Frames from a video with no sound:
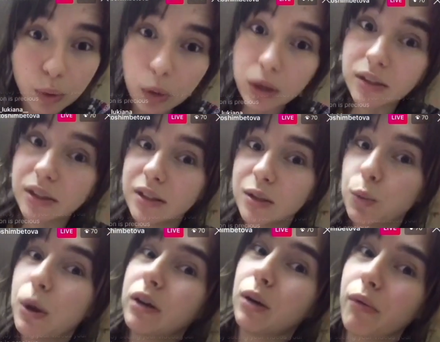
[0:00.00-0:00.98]
because it's
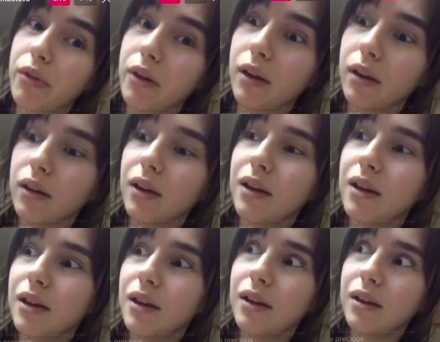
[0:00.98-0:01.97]
one of
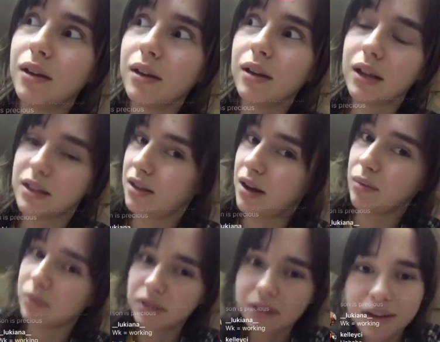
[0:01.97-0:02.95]
his
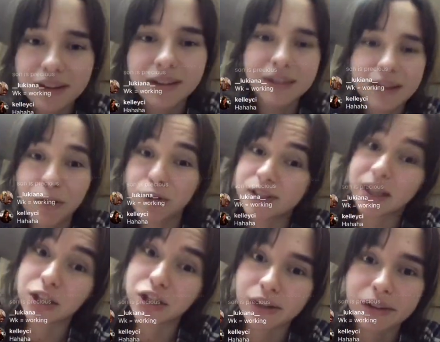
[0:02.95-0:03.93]
names. Or
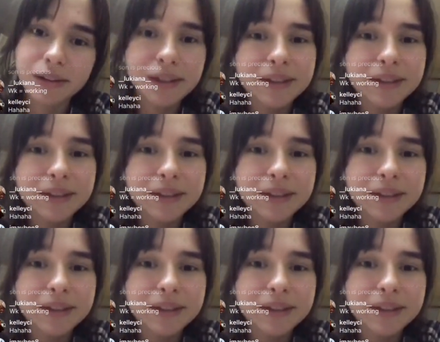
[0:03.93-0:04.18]
Sasha.